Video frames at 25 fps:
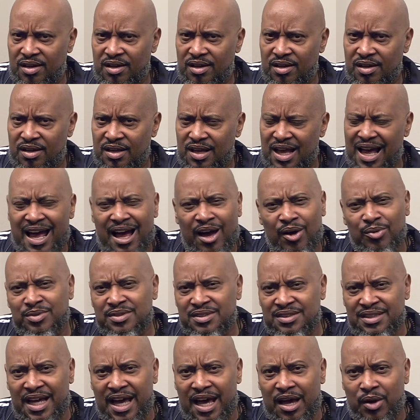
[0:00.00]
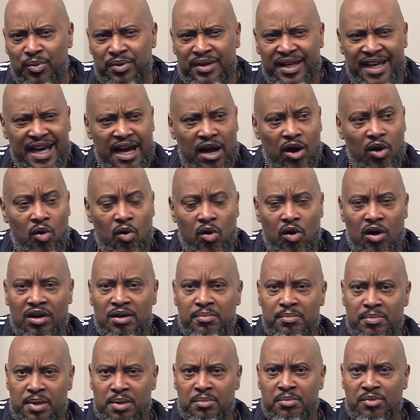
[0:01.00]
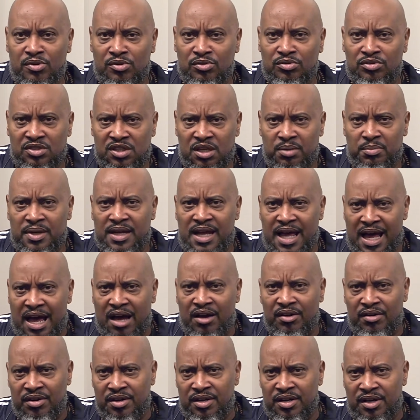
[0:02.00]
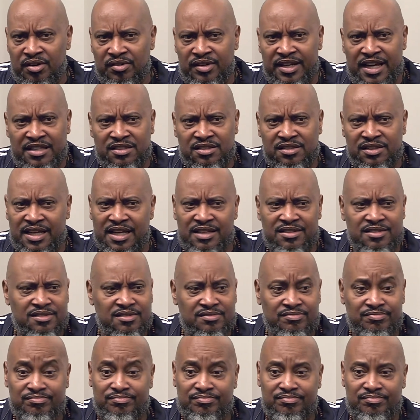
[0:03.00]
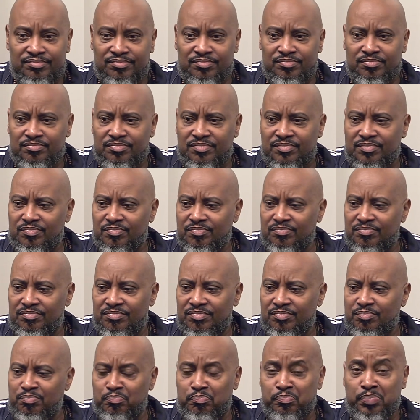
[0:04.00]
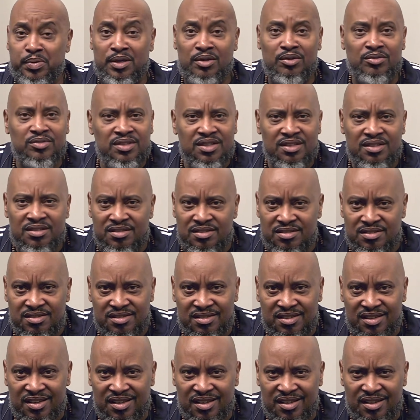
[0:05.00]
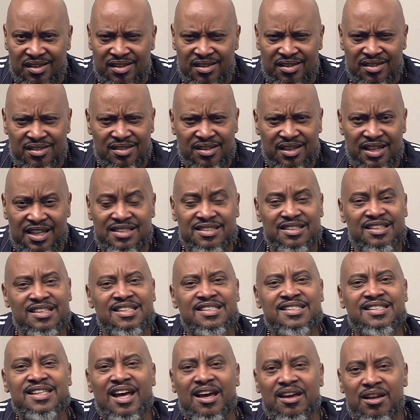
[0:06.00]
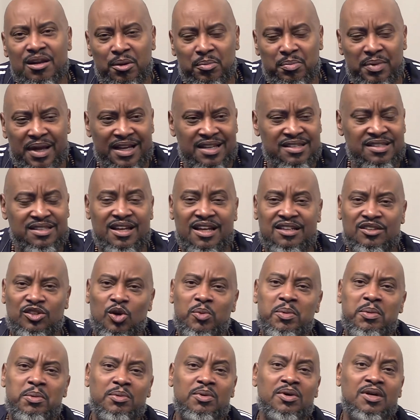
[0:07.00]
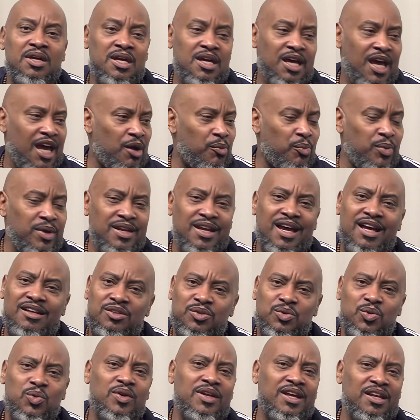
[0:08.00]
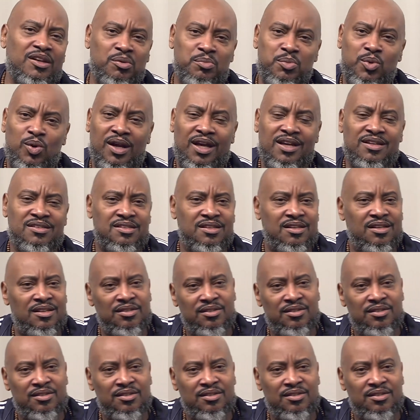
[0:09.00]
How is that when they got all the minerals coming out of there? That's billions. It's a setup. Like I said, I told people, and we're not doing it no more. Like I said,